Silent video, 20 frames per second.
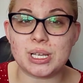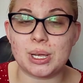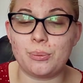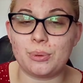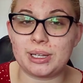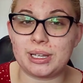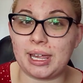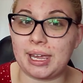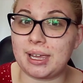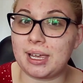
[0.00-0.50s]
it
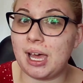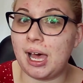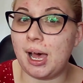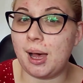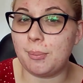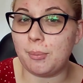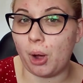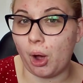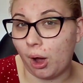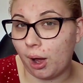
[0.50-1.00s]
would like
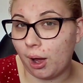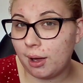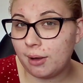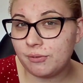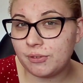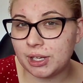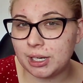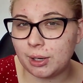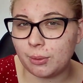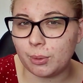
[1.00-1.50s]
come
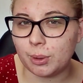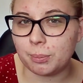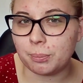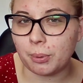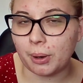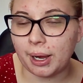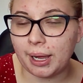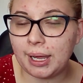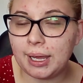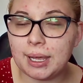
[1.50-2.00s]
off and it would
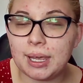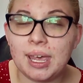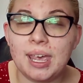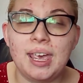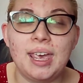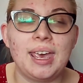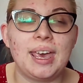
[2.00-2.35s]
break.